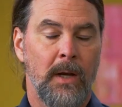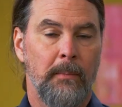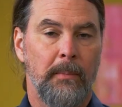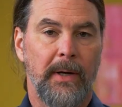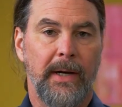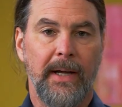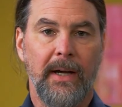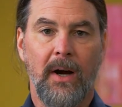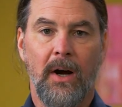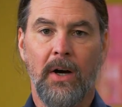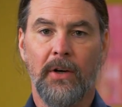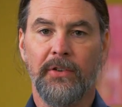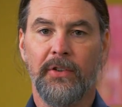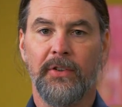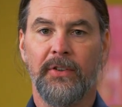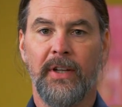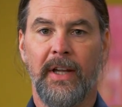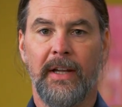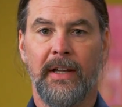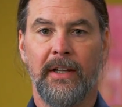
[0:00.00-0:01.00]
But I also
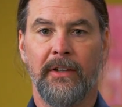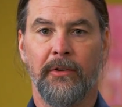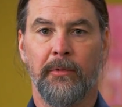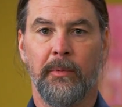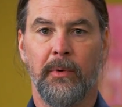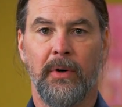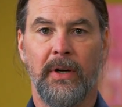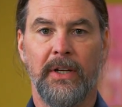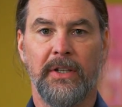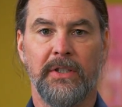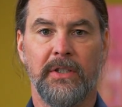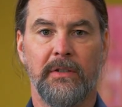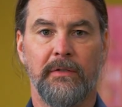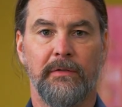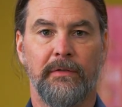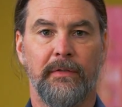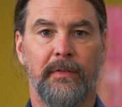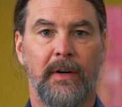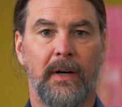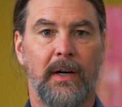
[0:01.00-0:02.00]
take inspiration
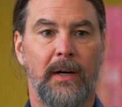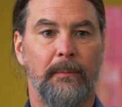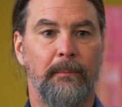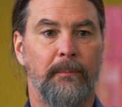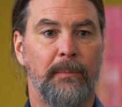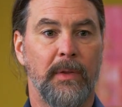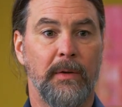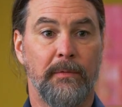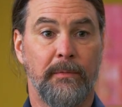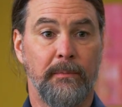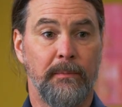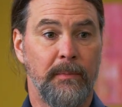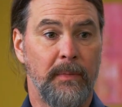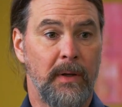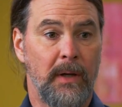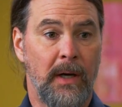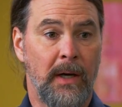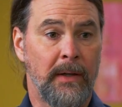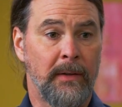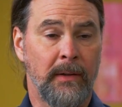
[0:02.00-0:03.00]
from
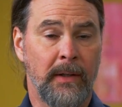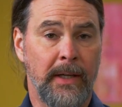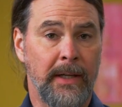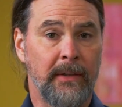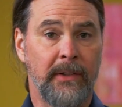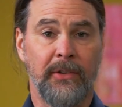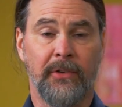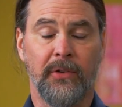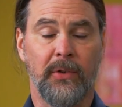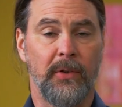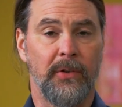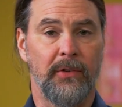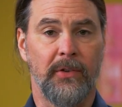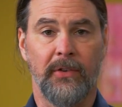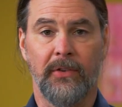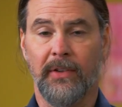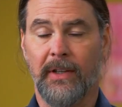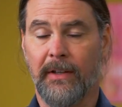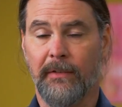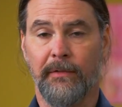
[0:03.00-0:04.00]
unlikely
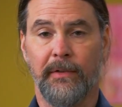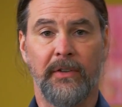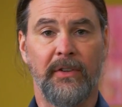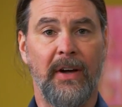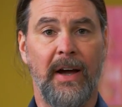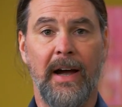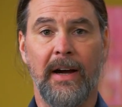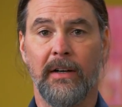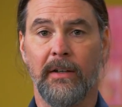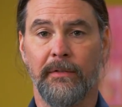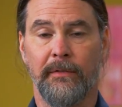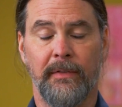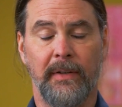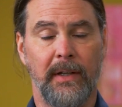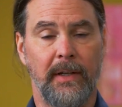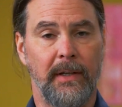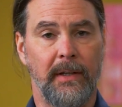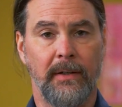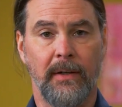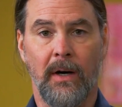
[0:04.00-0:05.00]
sources like
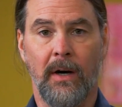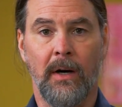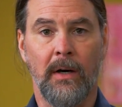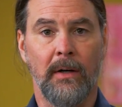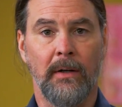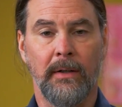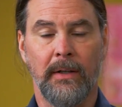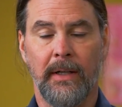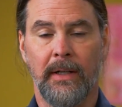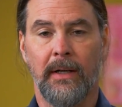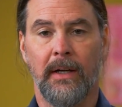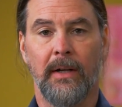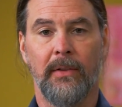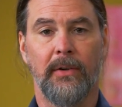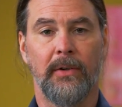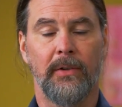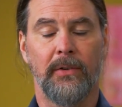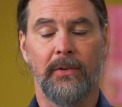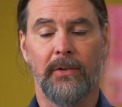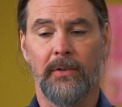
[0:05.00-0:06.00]
photography and art and
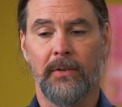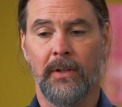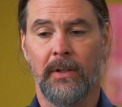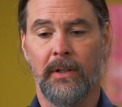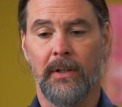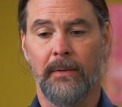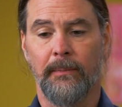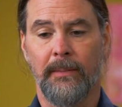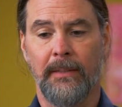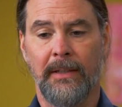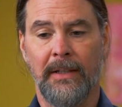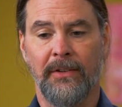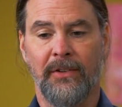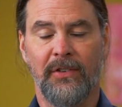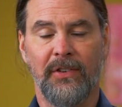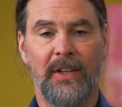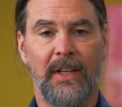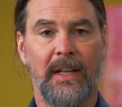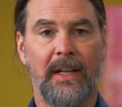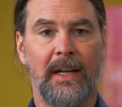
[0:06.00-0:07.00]
others, and
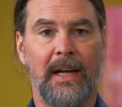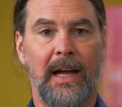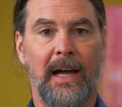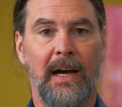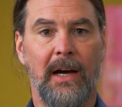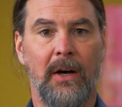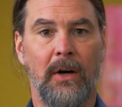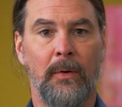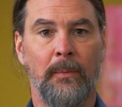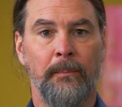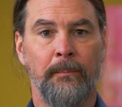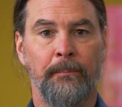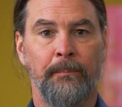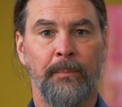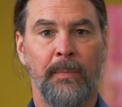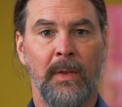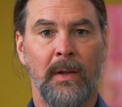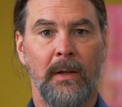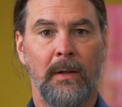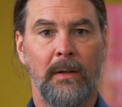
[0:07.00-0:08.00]
seeing how
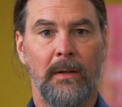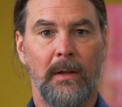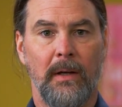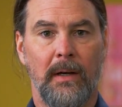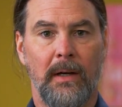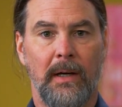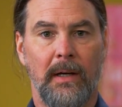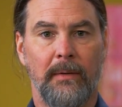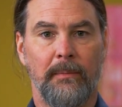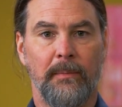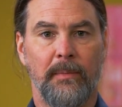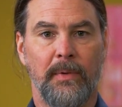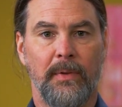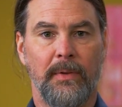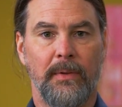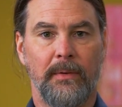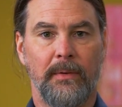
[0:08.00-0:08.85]
um,